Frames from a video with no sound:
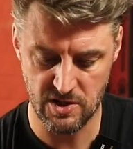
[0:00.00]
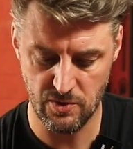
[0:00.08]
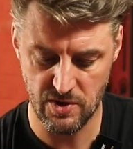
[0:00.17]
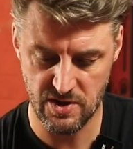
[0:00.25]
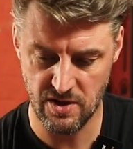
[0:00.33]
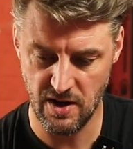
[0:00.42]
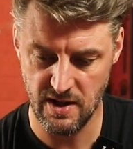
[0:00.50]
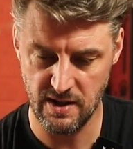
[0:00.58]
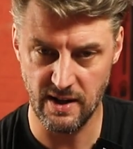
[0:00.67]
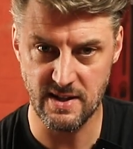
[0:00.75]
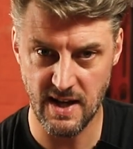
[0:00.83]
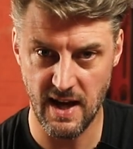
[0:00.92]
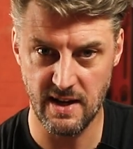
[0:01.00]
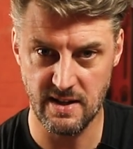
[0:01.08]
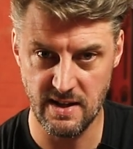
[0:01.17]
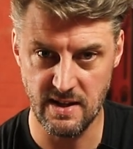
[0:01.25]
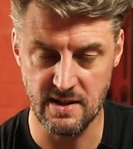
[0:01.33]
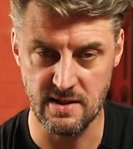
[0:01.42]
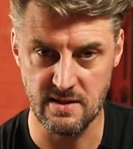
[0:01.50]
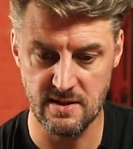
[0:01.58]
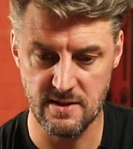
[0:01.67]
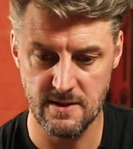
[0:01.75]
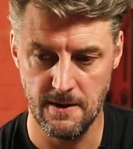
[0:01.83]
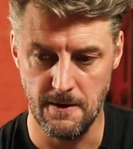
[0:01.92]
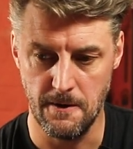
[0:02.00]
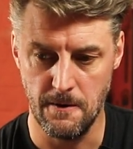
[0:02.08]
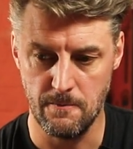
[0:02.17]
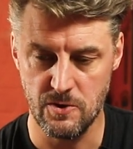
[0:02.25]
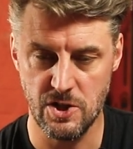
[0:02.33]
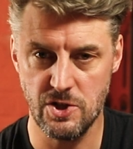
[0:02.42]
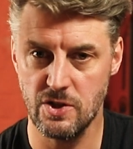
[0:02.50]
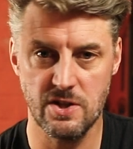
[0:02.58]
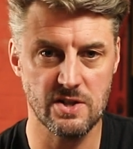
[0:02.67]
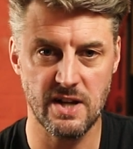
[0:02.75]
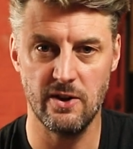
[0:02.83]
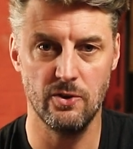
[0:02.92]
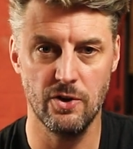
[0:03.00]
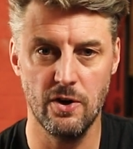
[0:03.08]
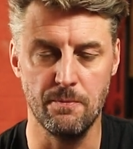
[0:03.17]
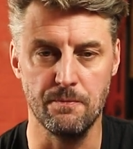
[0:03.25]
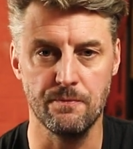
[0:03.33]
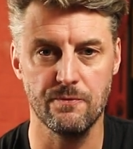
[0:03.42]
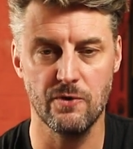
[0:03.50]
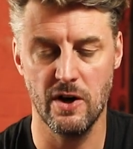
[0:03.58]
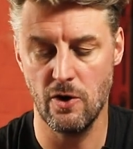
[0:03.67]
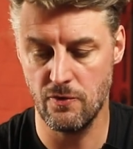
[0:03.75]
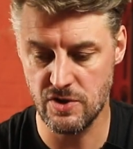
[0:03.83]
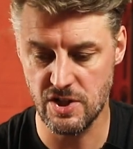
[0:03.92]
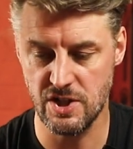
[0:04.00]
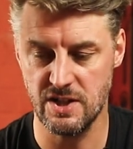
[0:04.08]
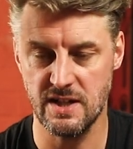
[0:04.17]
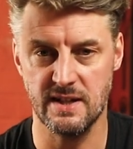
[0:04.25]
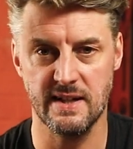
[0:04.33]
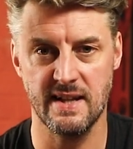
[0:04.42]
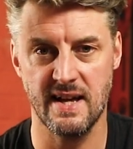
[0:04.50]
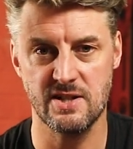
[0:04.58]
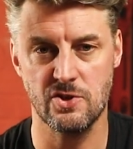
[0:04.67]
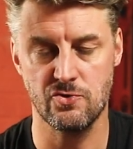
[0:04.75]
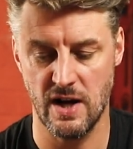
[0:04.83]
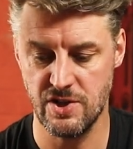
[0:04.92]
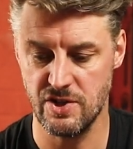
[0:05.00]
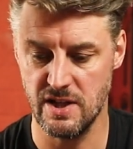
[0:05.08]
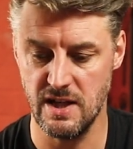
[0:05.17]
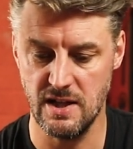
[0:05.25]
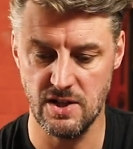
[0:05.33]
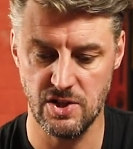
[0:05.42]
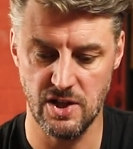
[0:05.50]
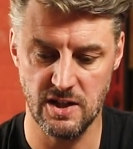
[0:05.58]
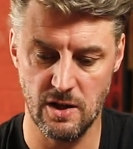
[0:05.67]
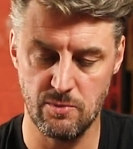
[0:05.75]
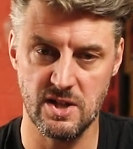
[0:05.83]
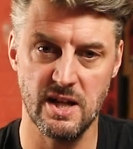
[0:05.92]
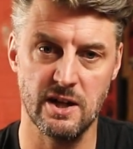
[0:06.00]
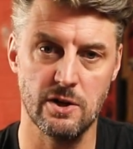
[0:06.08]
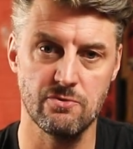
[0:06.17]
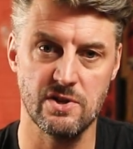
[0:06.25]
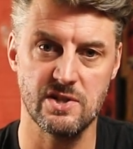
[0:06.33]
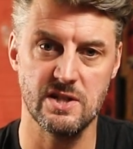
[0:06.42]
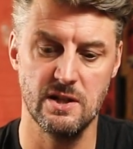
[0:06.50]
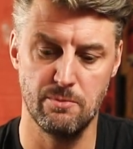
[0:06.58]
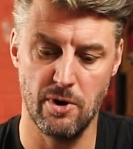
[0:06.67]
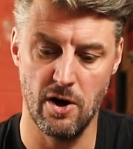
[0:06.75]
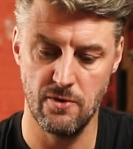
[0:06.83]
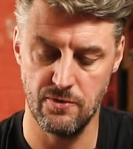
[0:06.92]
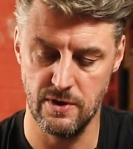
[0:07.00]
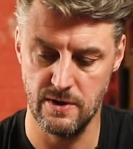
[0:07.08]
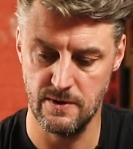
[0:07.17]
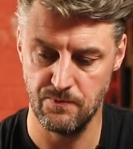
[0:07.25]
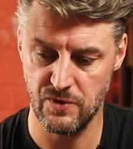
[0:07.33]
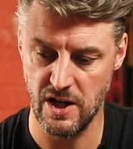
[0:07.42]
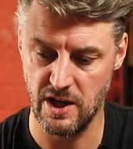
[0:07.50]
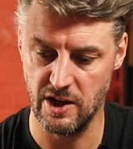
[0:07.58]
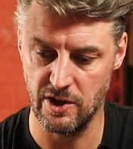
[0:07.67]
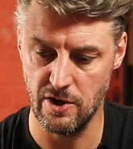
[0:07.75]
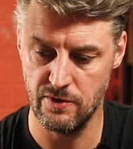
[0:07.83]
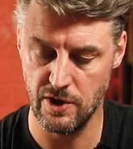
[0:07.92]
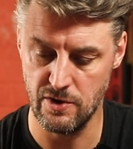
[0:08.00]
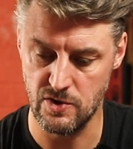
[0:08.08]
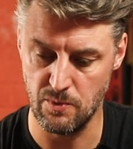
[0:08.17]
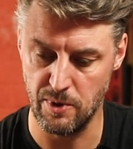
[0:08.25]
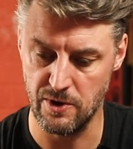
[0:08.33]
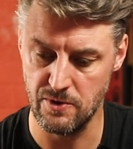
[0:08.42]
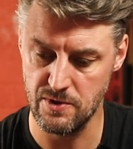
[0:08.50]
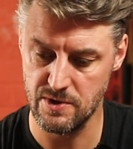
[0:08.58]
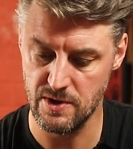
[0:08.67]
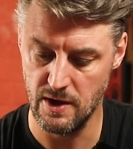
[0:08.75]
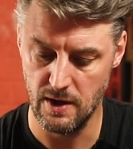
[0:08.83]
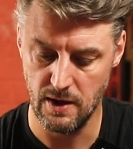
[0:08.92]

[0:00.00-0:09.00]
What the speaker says: suicide? Like 10 years. She should have just held on, right? Obviously she didn't, and that's the tragedy. She ended up slitting her wrists in the bath and taking an overdose of pills,